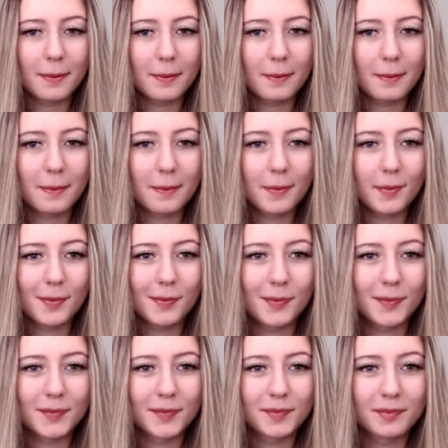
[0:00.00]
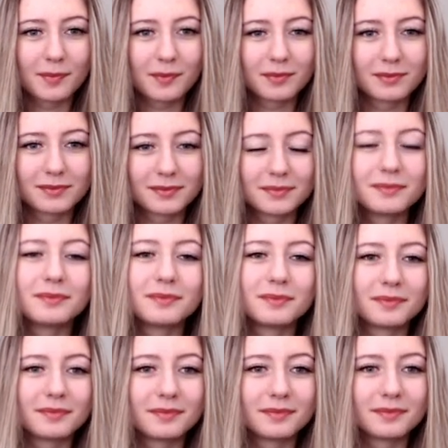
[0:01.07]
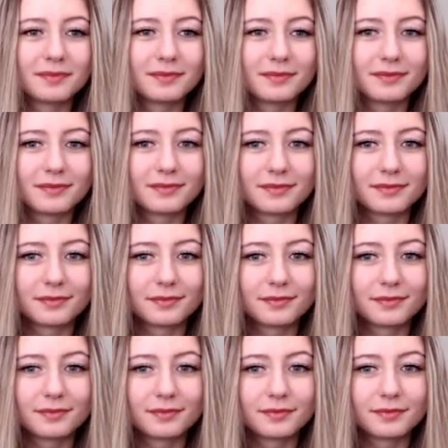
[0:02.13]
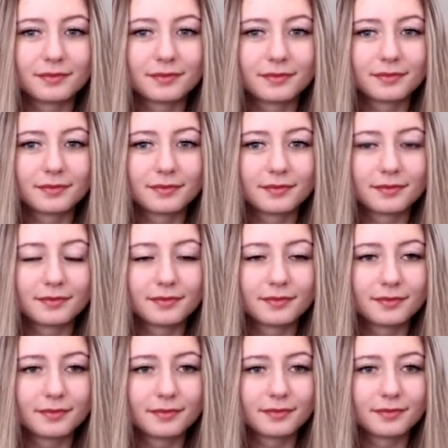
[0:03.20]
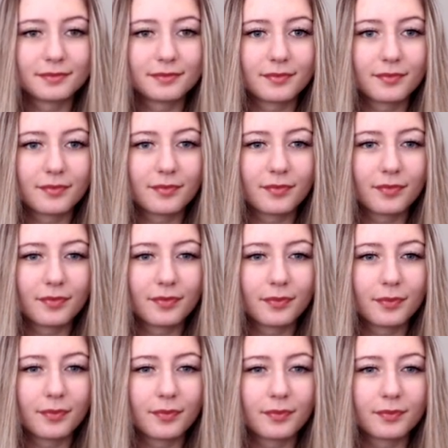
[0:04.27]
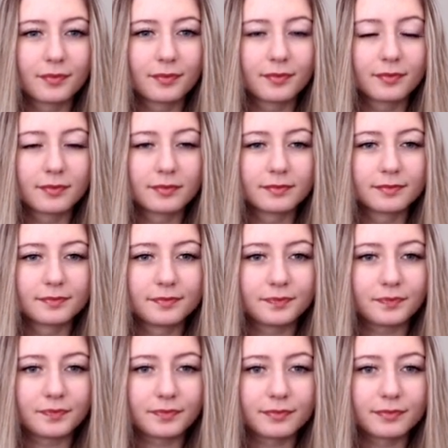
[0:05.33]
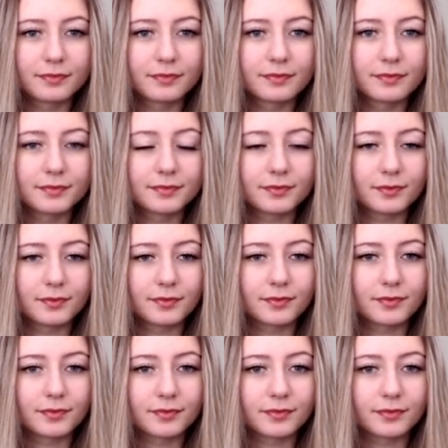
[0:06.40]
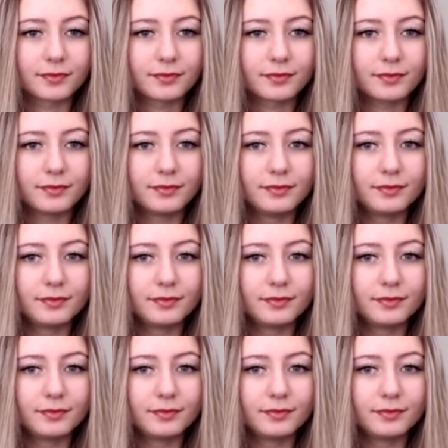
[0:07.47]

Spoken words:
(silent)